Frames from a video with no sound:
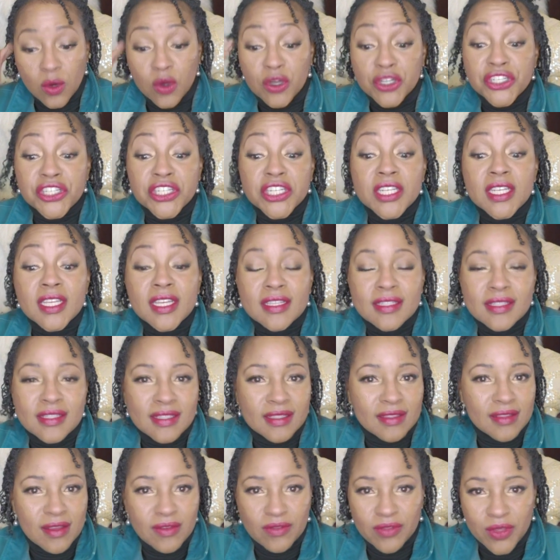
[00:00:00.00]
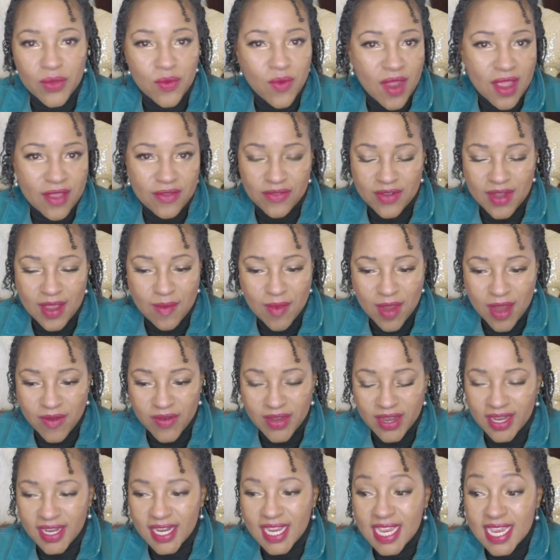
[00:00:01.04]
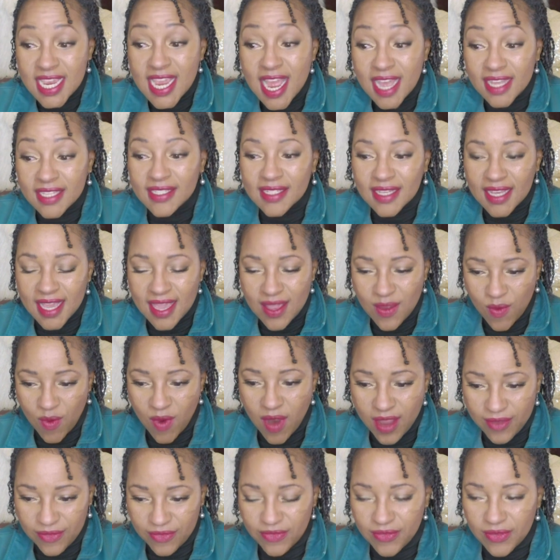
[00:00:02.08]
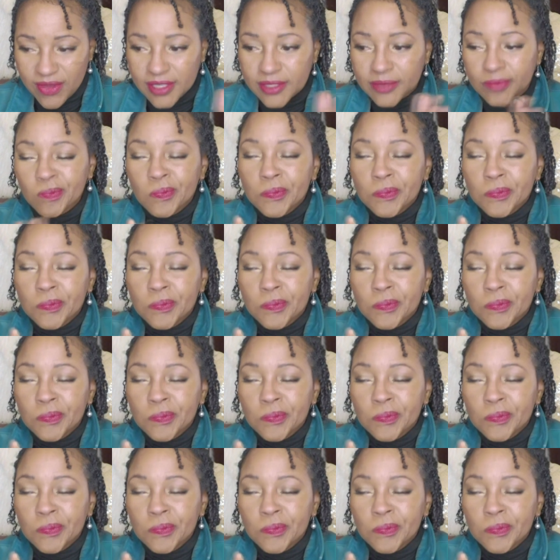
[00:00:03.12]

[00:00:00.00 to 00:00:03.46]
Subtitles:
or she is the lovely wife named Maureen. He has a wife.